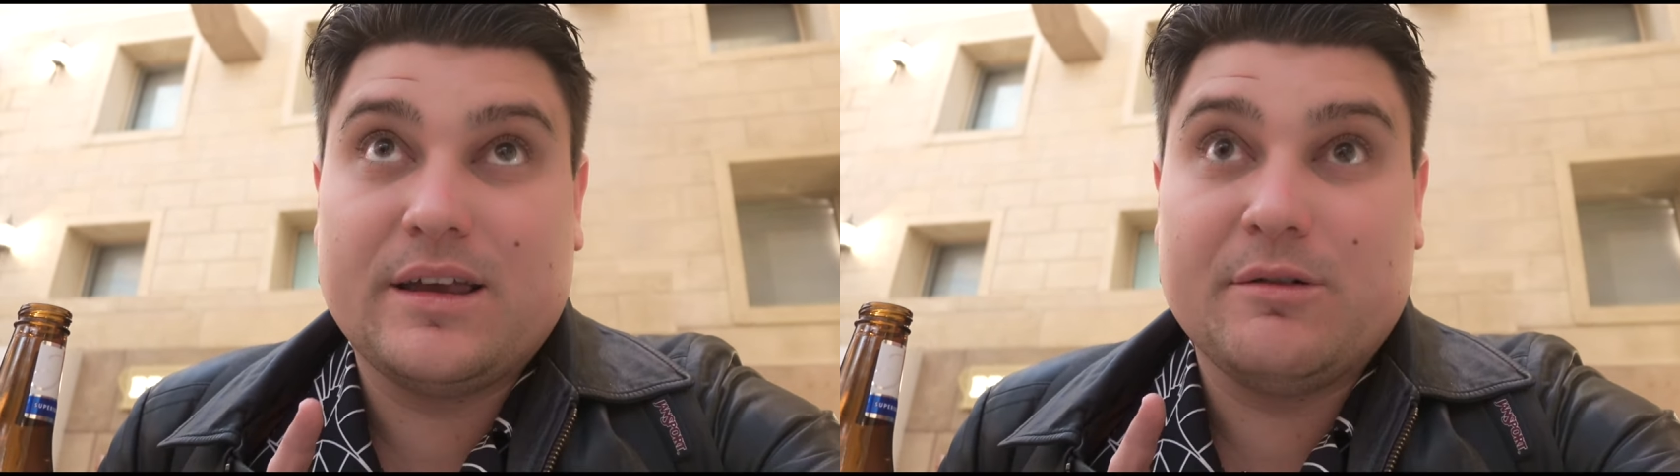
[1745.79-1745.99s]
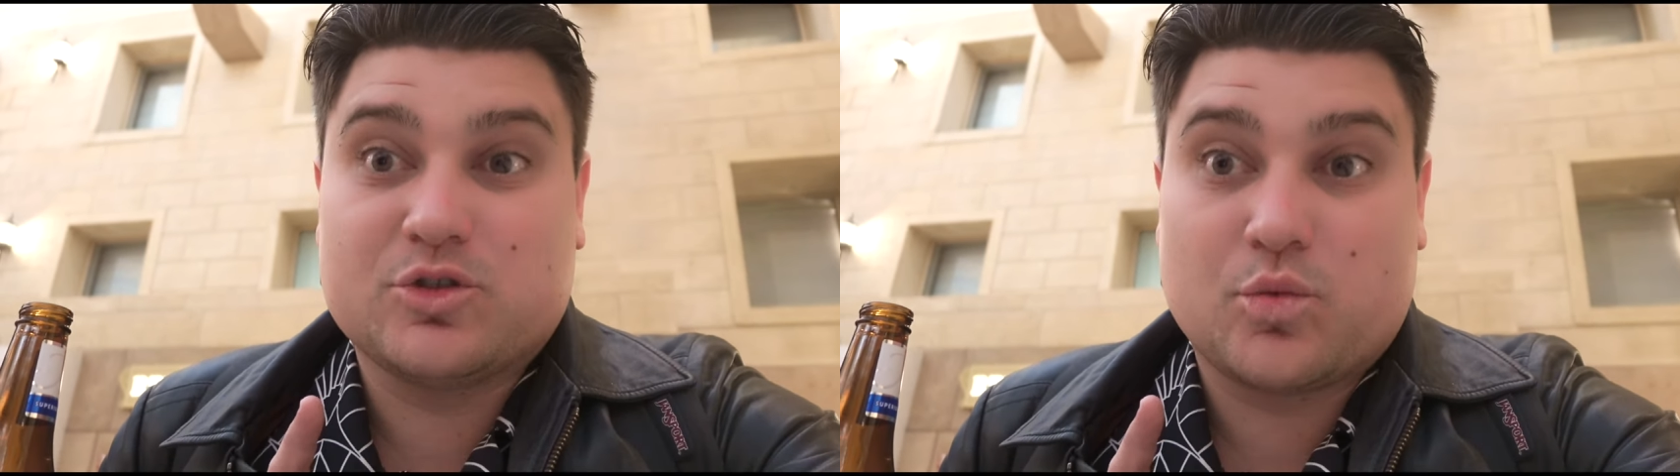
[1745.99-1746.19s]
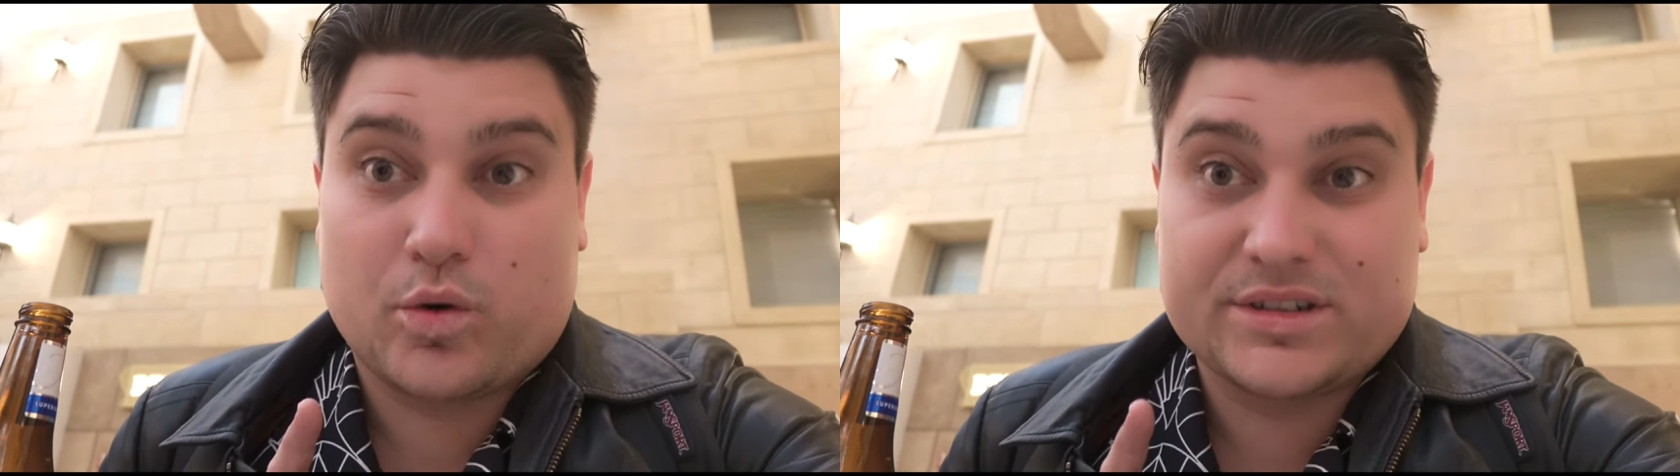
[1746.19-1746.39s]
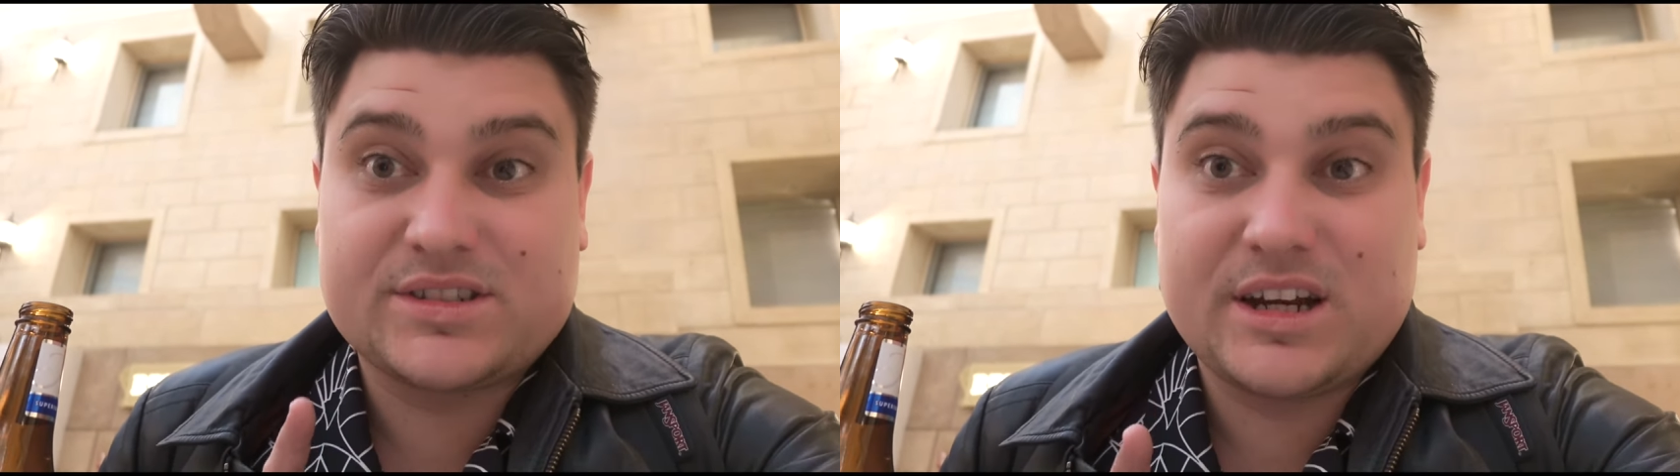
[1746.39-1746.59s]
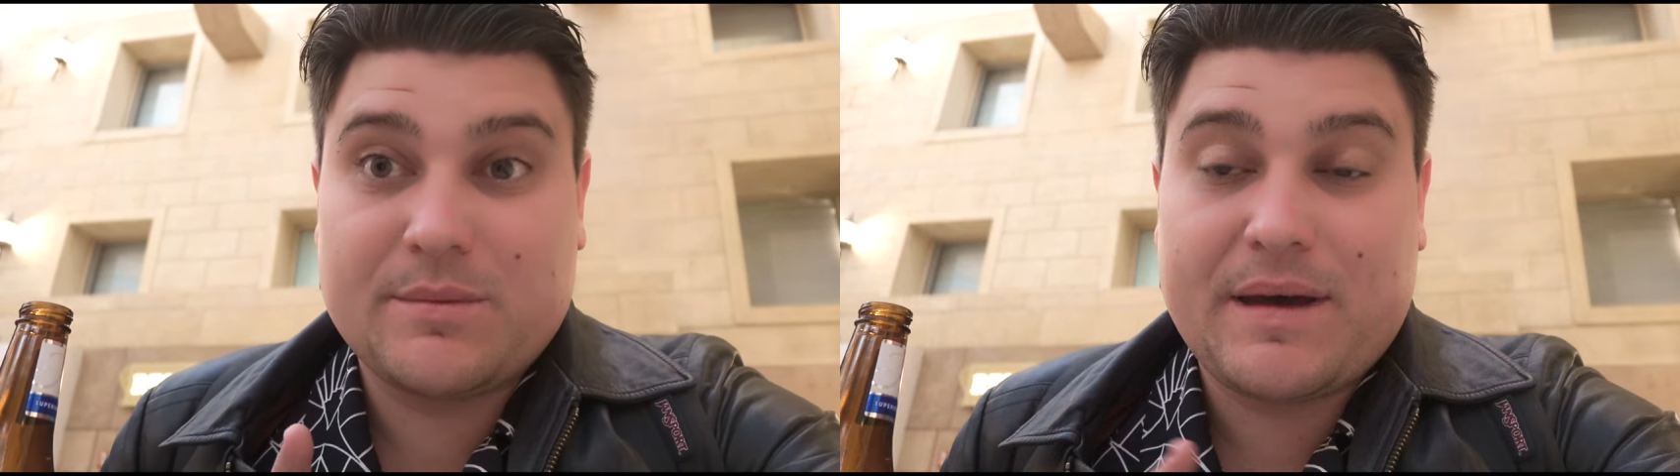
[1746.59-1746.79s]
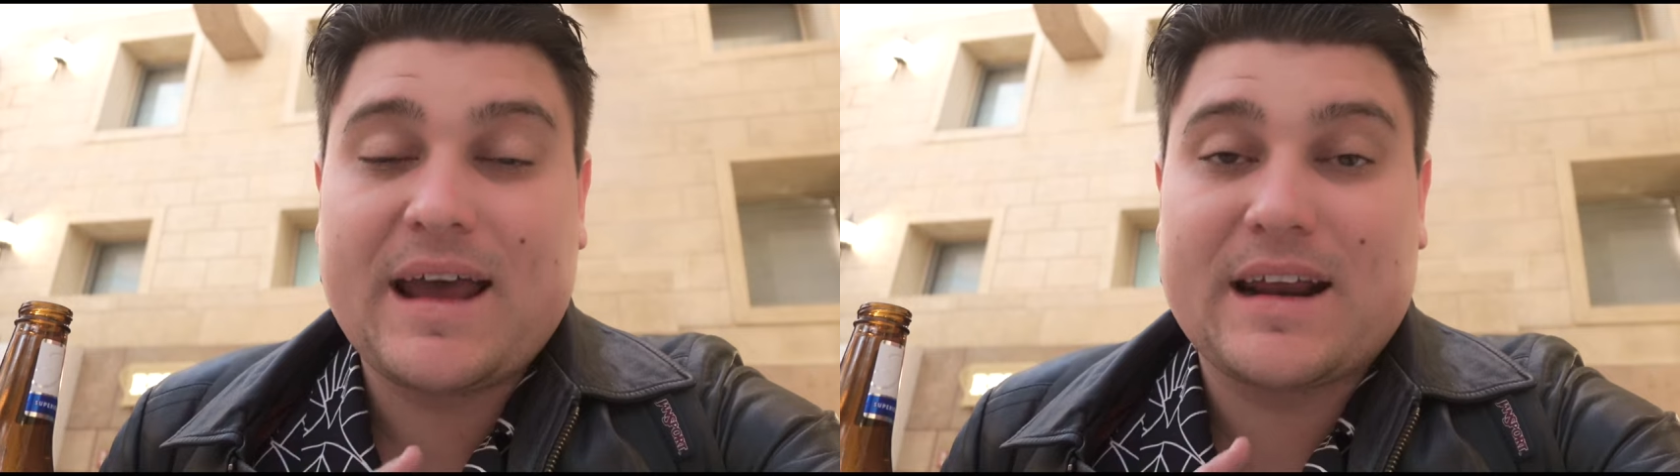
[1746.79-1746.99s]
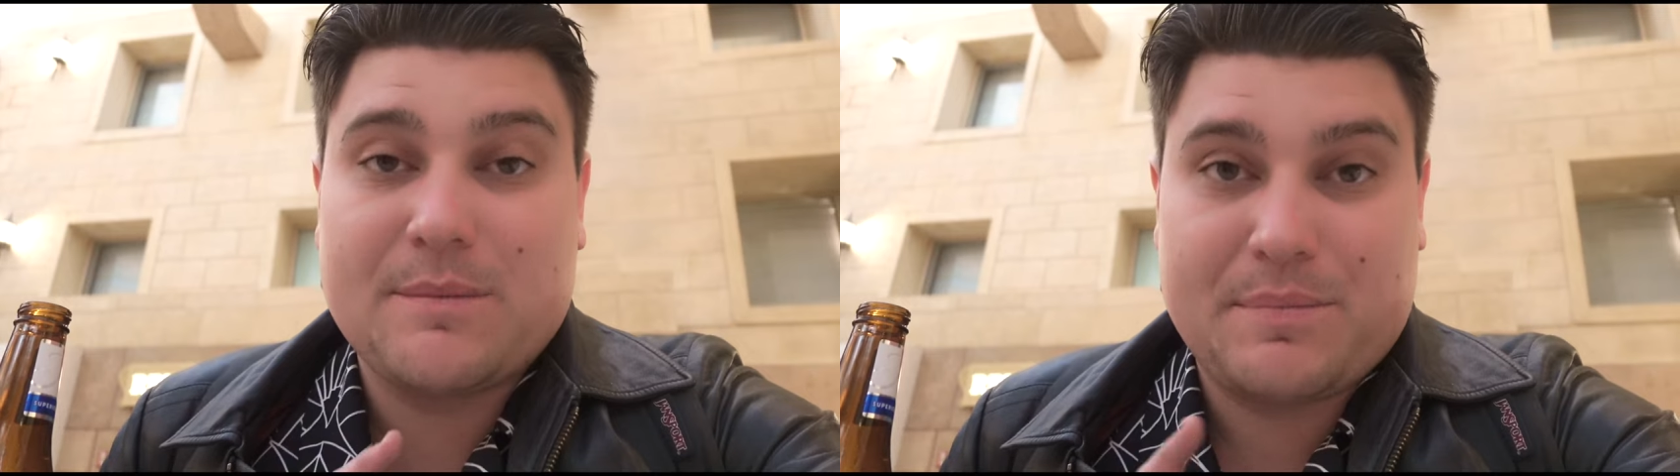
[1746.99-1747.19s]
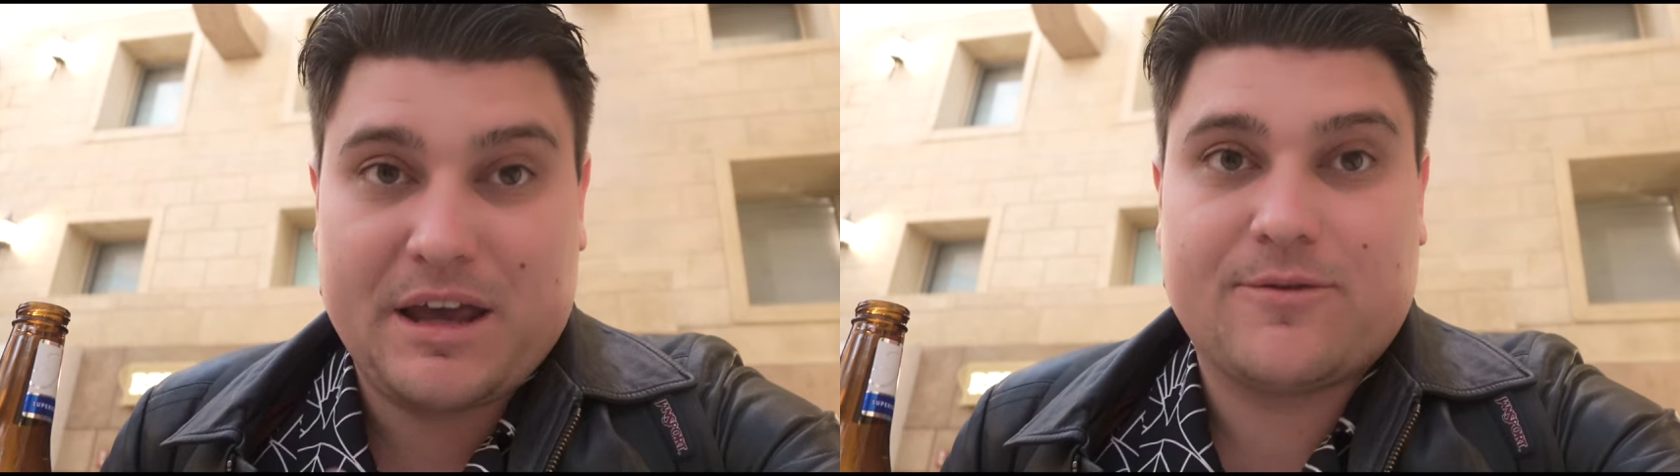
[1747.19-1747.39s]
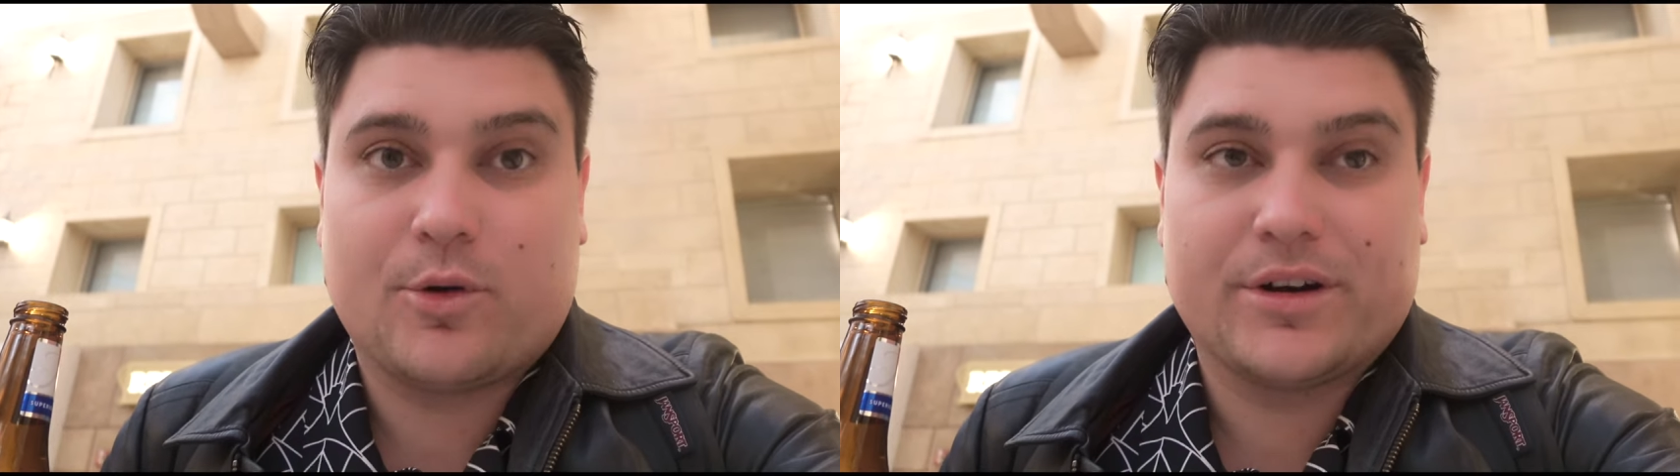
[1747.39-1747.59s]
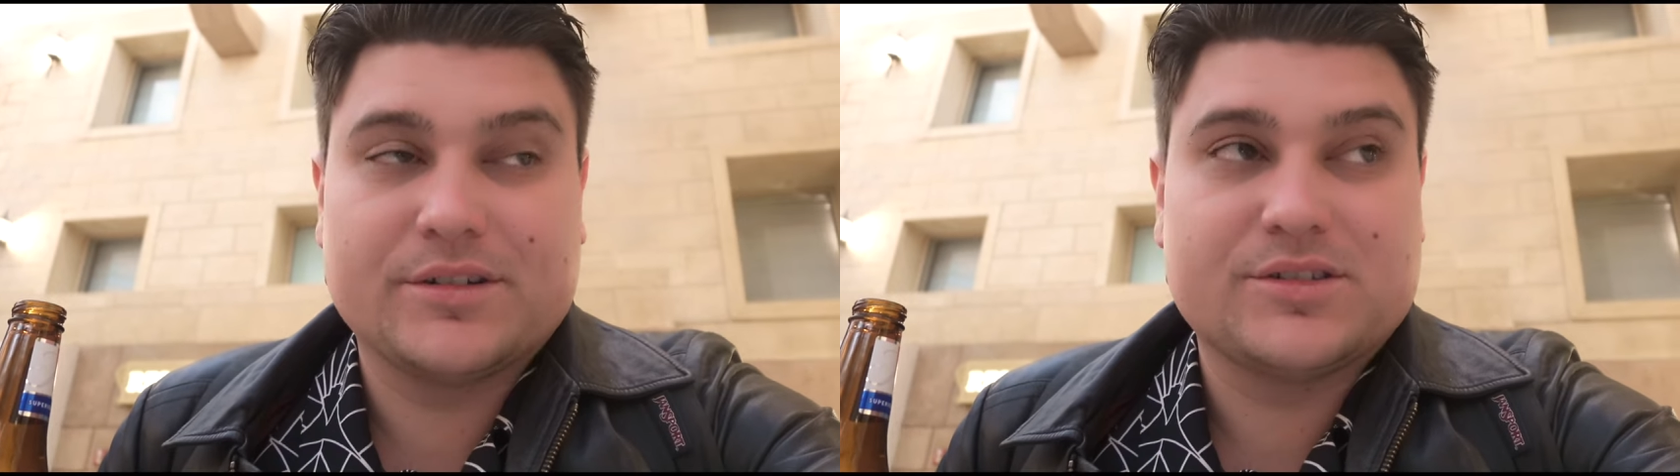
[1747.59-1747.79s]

It was worth sending back, and I paid for it.